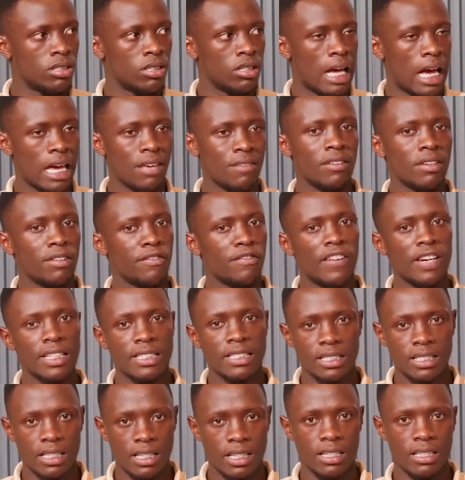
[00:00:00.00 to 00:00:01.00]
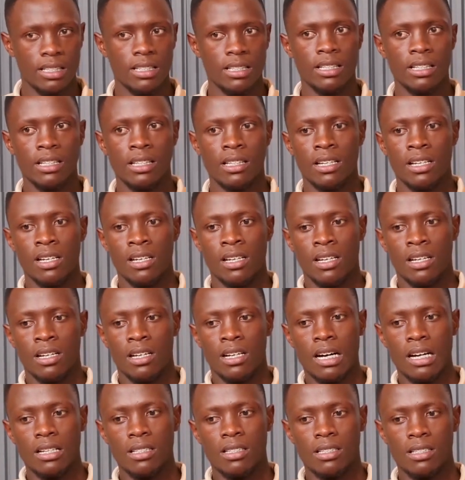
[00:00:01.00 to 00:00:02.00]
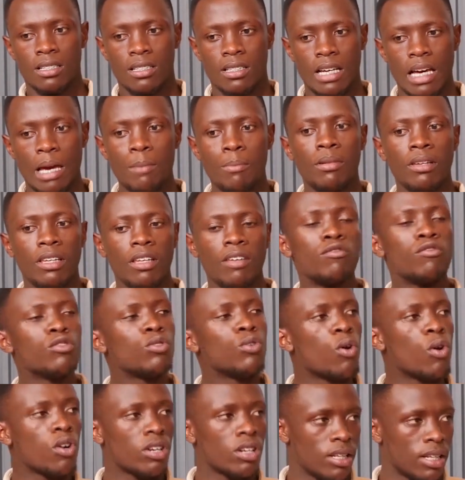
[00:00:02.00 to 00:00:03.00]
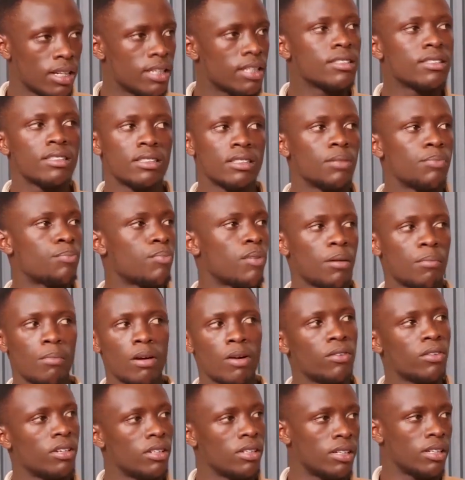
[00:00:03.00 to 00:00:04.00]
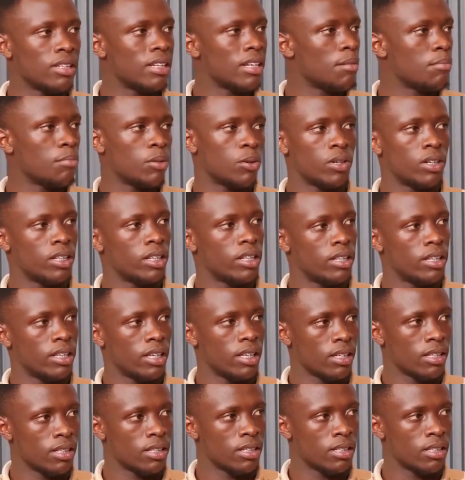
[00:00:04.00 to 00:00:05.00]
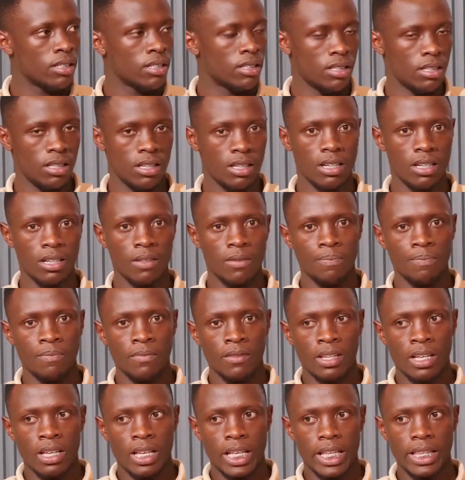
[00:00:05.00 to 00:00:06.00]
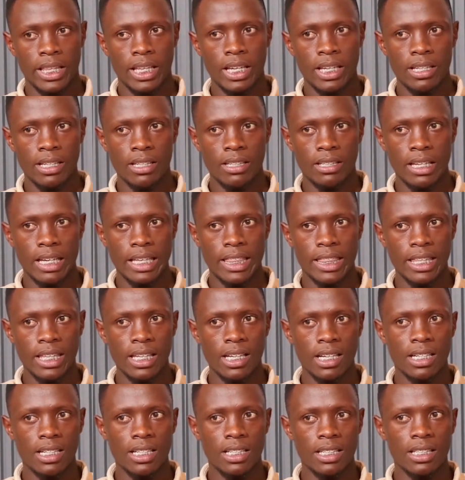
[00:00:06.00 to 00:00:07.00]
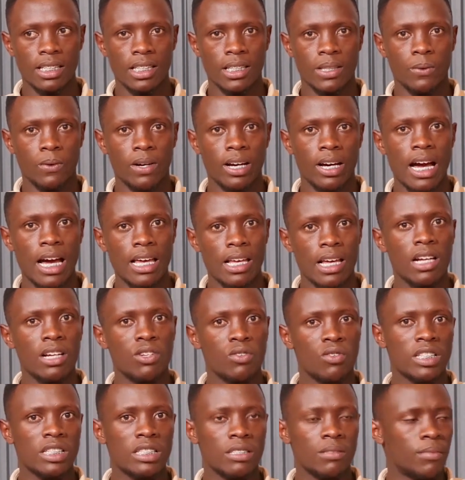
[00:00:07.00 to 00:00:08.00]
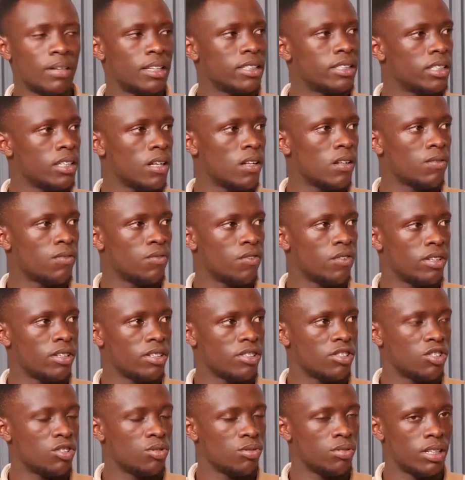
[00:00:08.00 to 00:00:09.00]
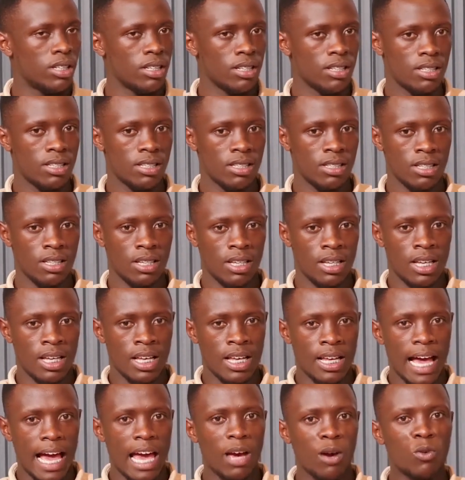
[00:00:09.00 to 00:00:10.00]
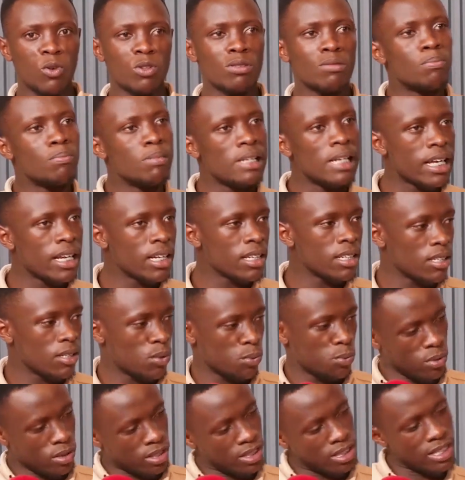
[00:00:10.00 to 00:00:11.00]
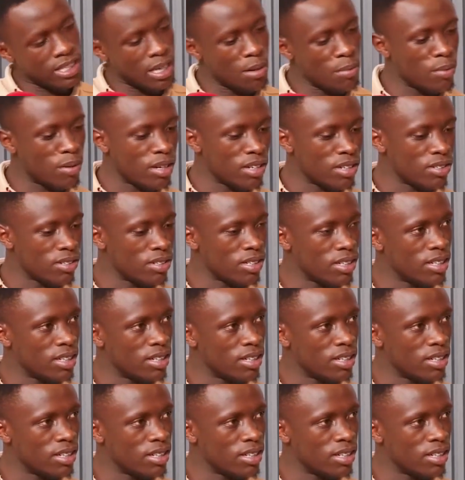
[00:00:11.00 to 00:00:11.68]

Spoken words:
I even fasted. And I believed God. That is primarily the number one thing. Yeah. Then I think the way I addressed myself with the students, I could blend with someone